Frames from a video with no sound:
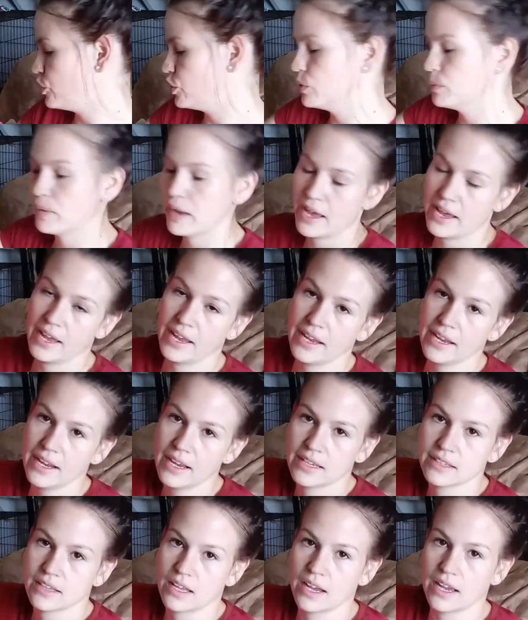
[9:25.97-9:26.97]
pay and,
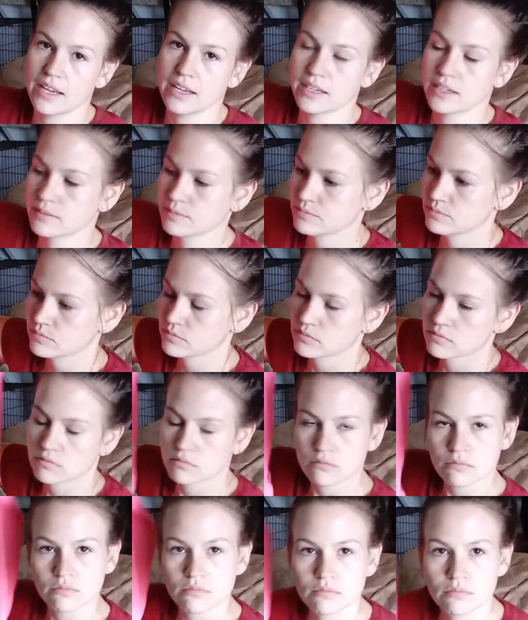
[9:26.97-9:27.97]
like,
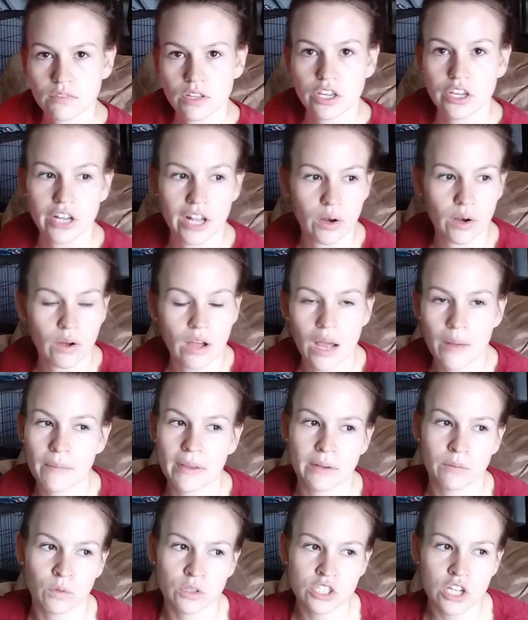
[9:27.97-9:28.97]
you know, I mean,
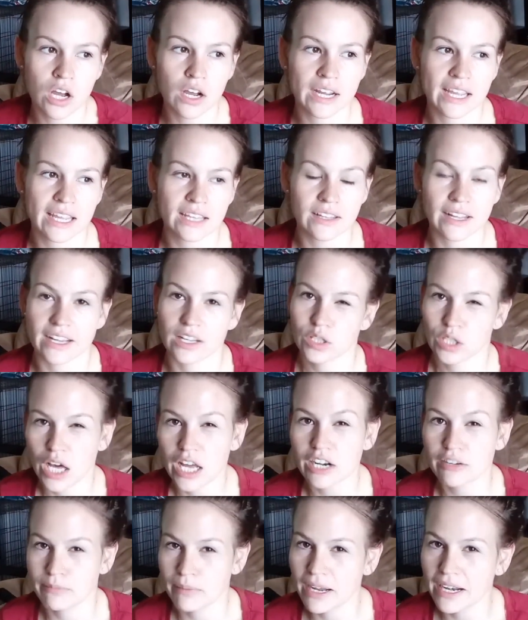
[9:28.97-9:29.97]
we're talking like a lot
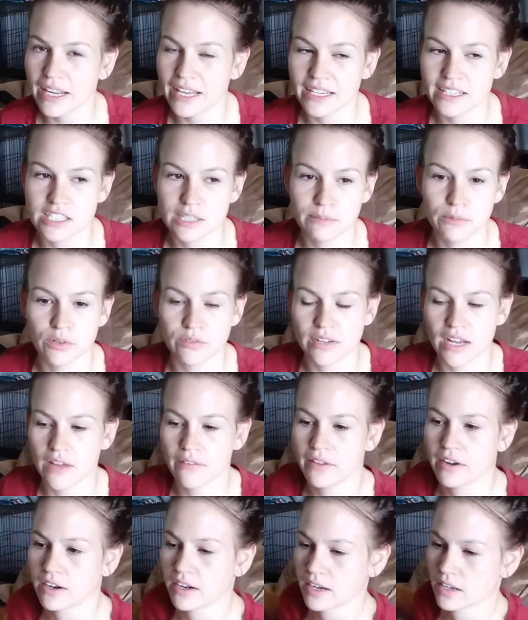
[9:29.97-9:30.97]
of money to move down
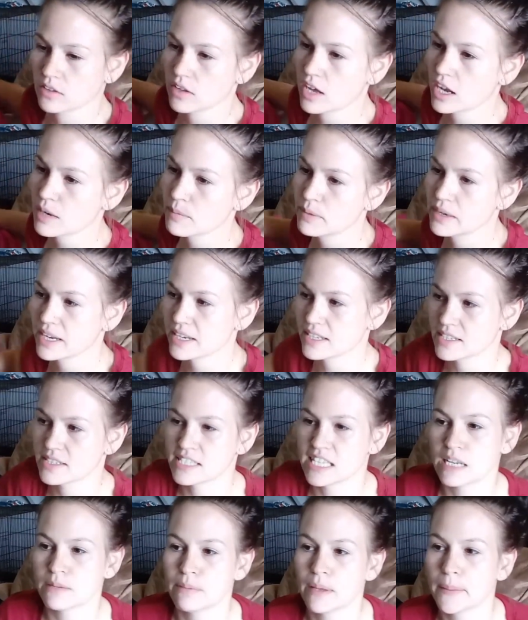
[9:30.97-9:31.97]
there and a lot of money to
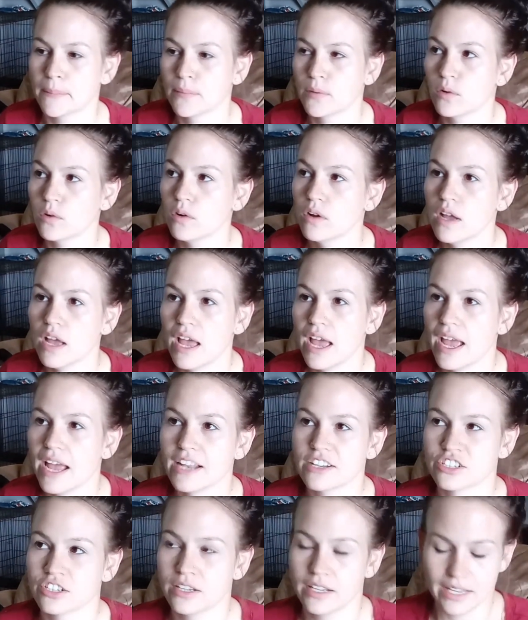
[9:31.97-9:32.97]
send people. It,
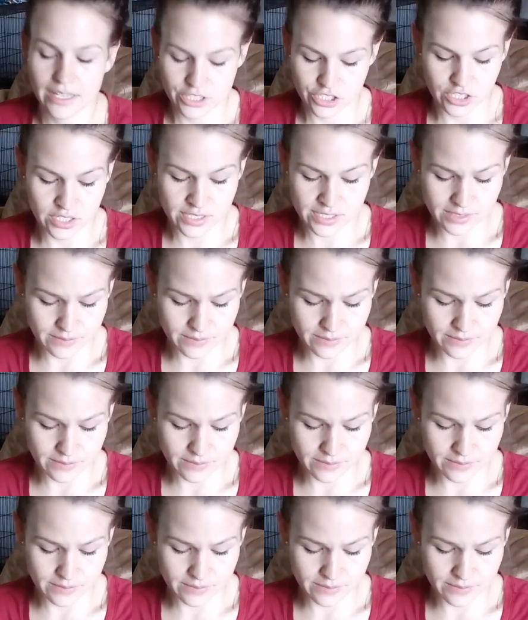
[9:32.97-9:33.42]
it's just